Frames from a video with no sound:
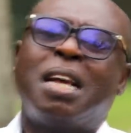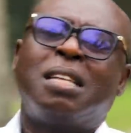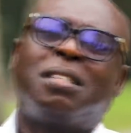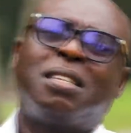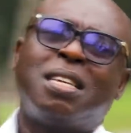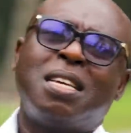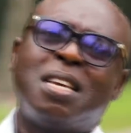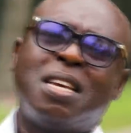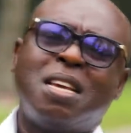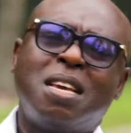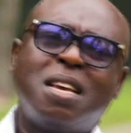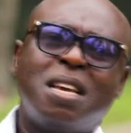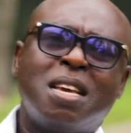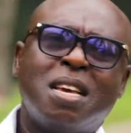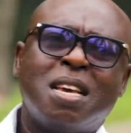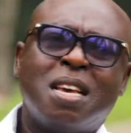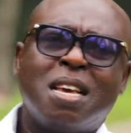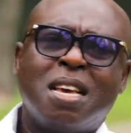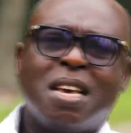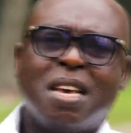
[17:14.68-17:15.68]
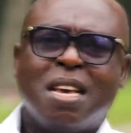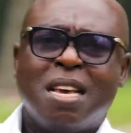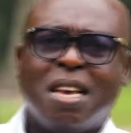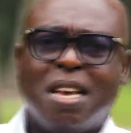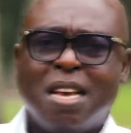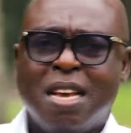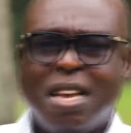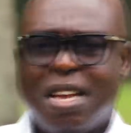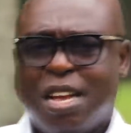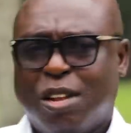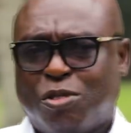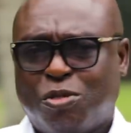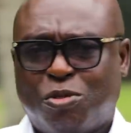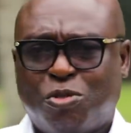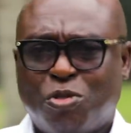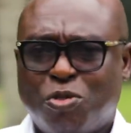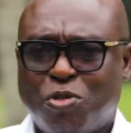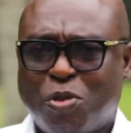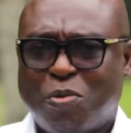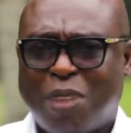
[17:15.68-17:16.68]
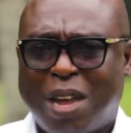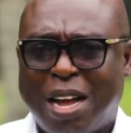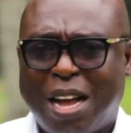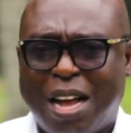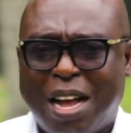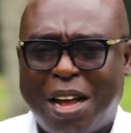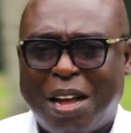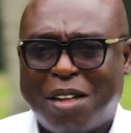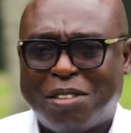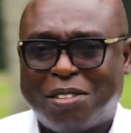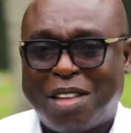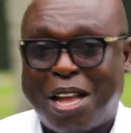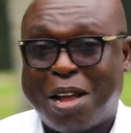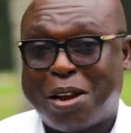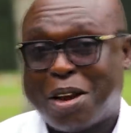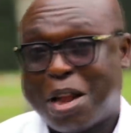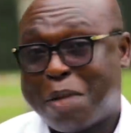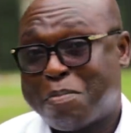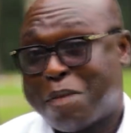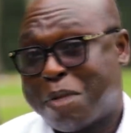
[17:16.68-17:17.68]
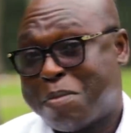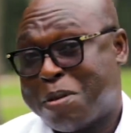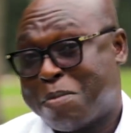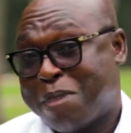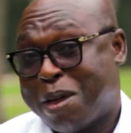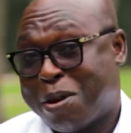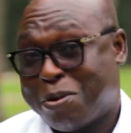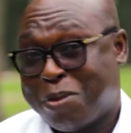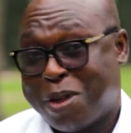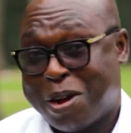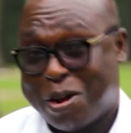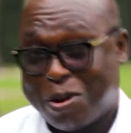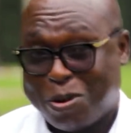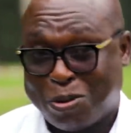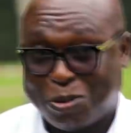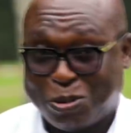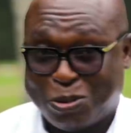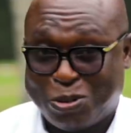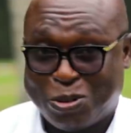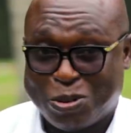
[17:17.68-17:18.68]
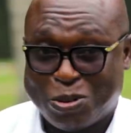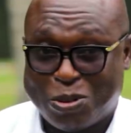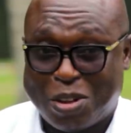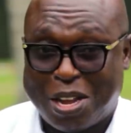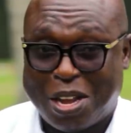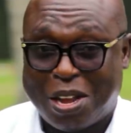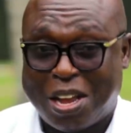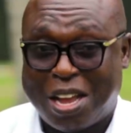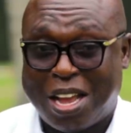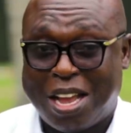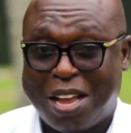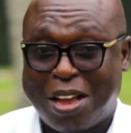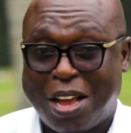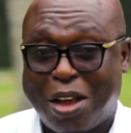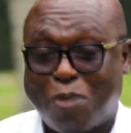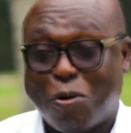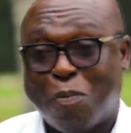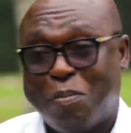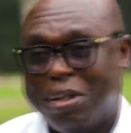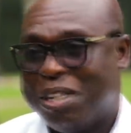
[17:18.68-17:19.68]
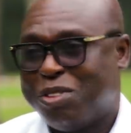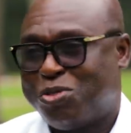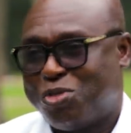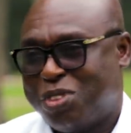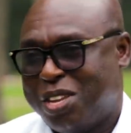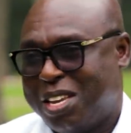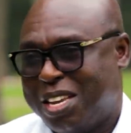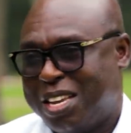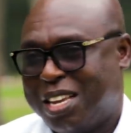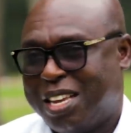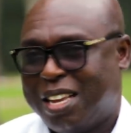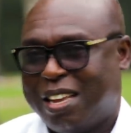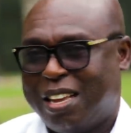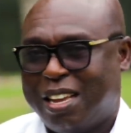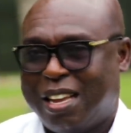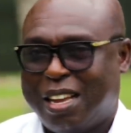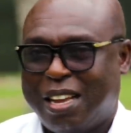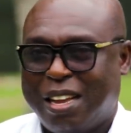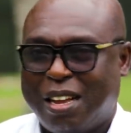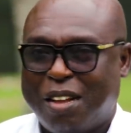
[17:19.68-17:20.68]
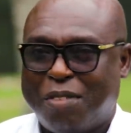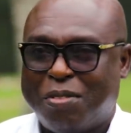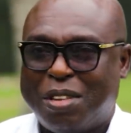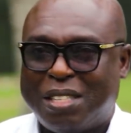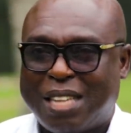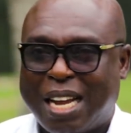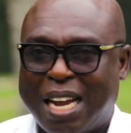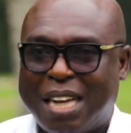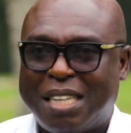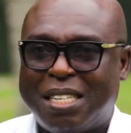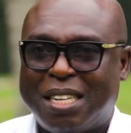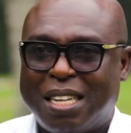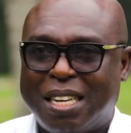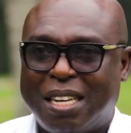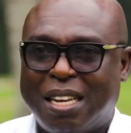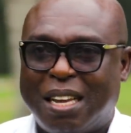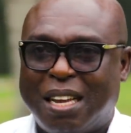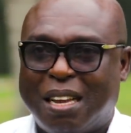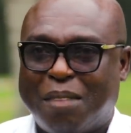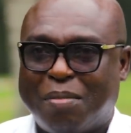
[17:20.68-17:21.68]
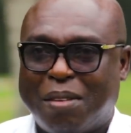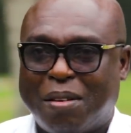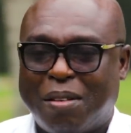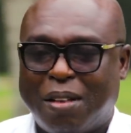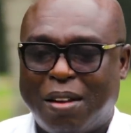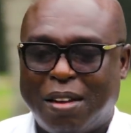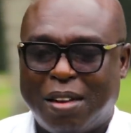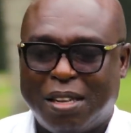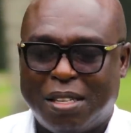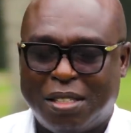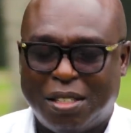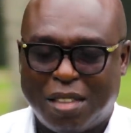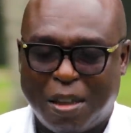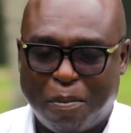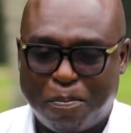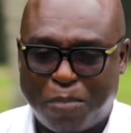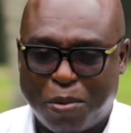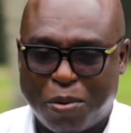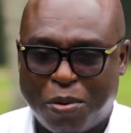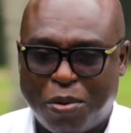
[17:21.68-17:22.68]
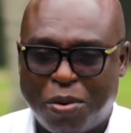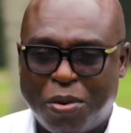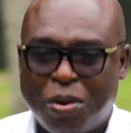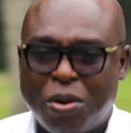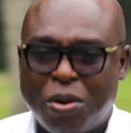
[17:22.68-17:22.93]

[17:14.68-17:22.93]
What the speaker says: See, you have to turn to my son, my member, and also a military, retired Jampo.